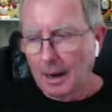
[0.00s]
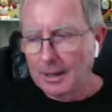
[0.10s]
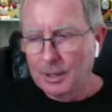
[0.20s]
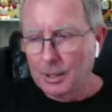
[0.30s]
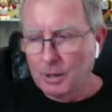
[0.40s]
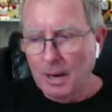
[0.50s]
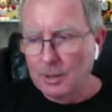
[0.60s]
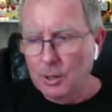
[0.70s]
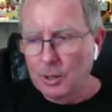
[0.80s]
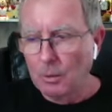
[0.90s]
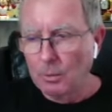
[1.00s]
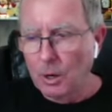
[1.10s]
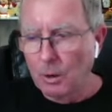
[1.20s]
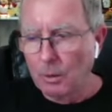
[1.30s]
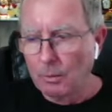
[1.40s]
I, I just I just don't
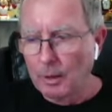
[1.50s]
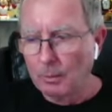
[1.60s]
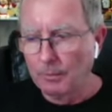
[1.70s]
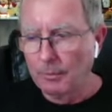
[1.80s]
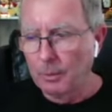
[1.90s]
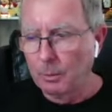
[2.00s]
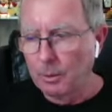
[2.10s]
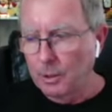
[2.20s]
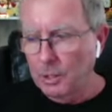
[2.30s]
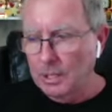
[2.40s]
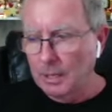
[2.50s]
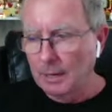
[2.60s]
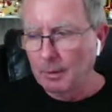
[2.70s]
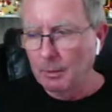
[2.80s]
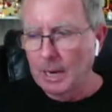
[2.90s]
know if it would just
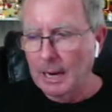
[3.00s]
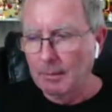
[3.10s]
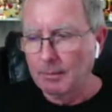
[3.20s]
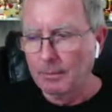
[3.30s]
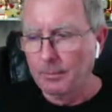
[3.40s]
if it would have